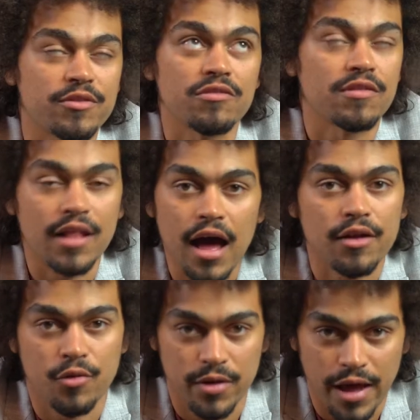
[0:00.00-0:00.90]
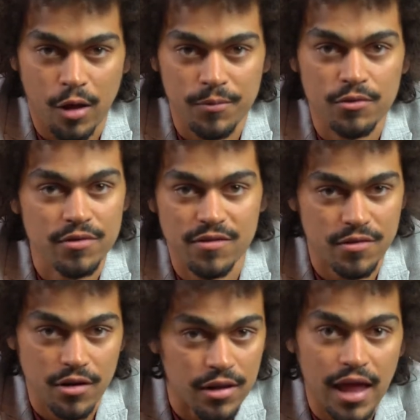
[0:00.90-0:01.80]
is not going to help you. It's just
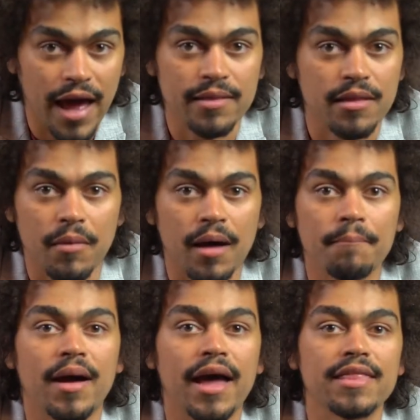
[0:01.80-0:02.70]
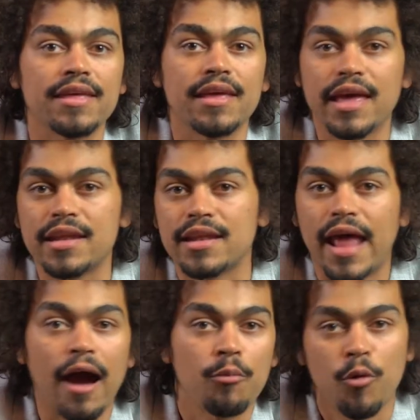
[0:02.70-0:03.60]
going to line them up by the in and
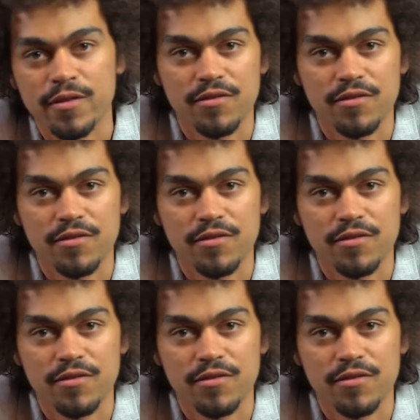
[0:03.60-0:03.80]
out points